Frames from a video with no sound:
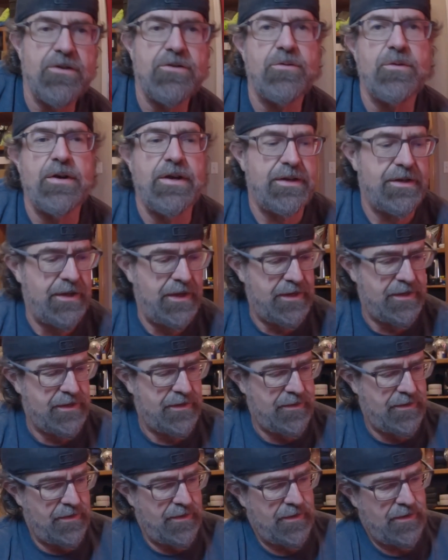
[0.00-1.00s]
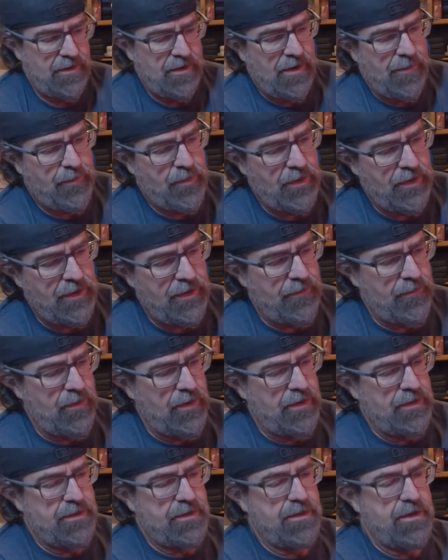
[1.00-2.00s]
I tested. I printed
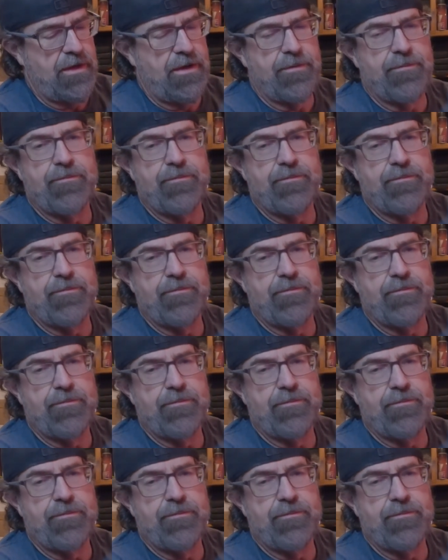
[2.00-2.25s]
was um,